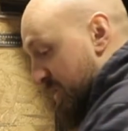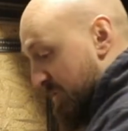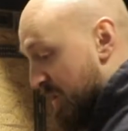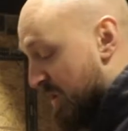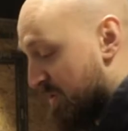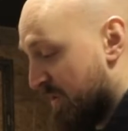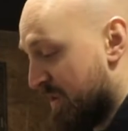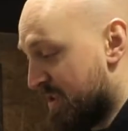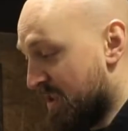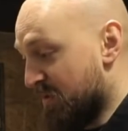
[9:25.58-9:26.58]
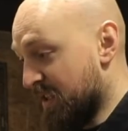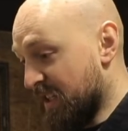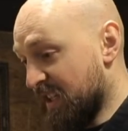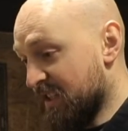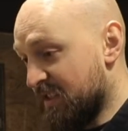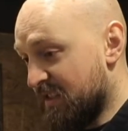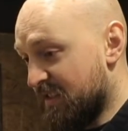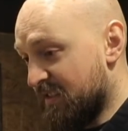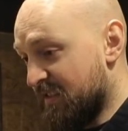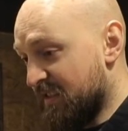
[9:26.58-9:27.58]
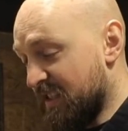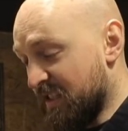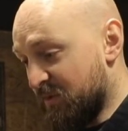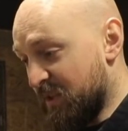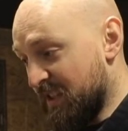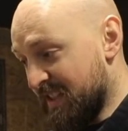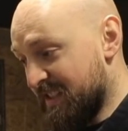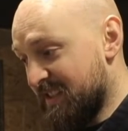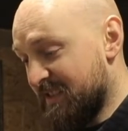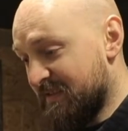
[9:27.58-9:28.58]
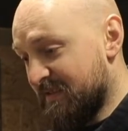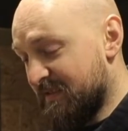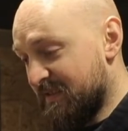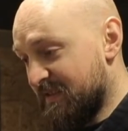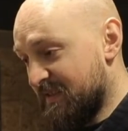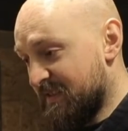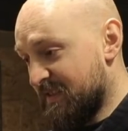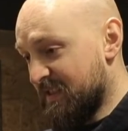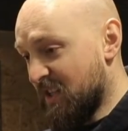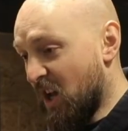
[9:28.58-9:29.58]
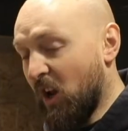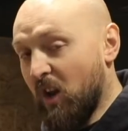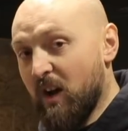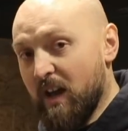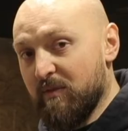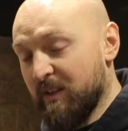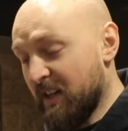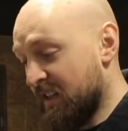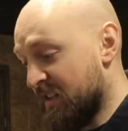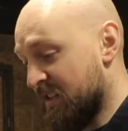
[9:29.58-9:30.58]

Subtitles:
to work with the two of these, this one is a lot heavier,